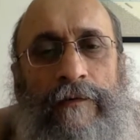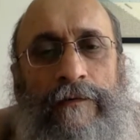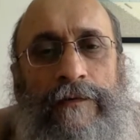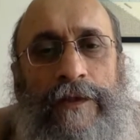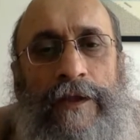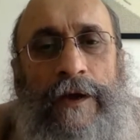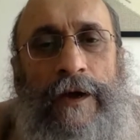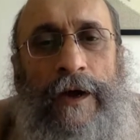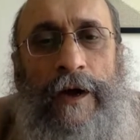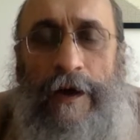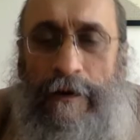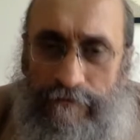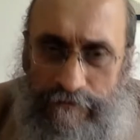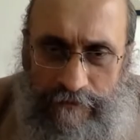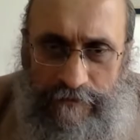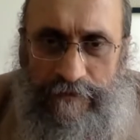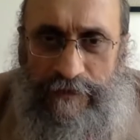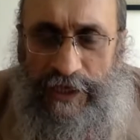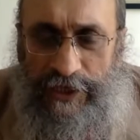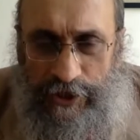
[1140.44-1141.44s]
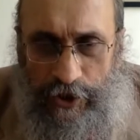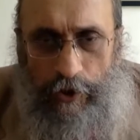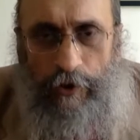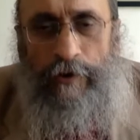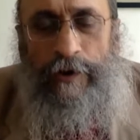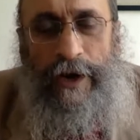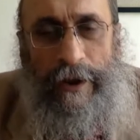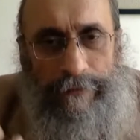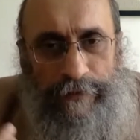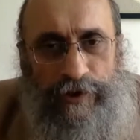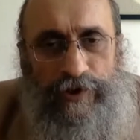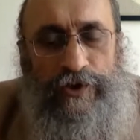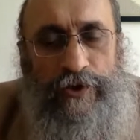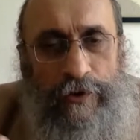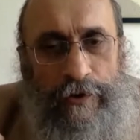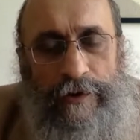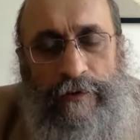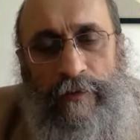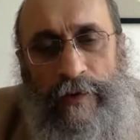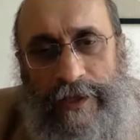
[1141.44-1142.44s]
the this whole
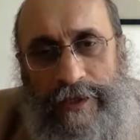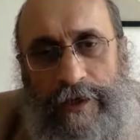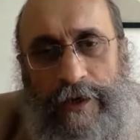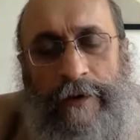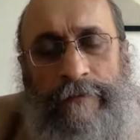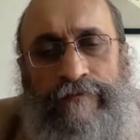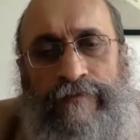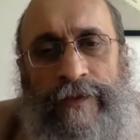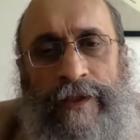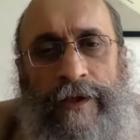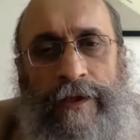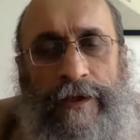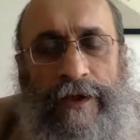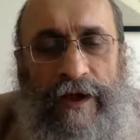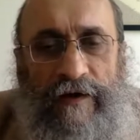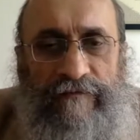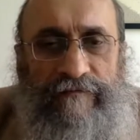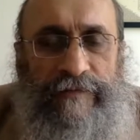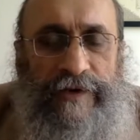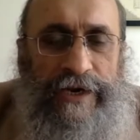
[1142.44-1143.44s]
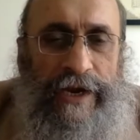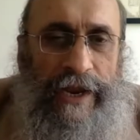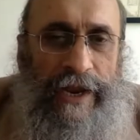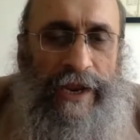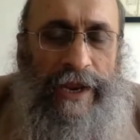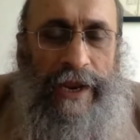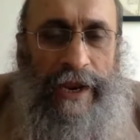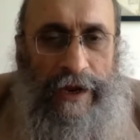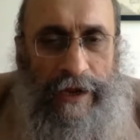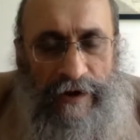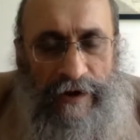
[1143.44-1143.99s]
episode whether government a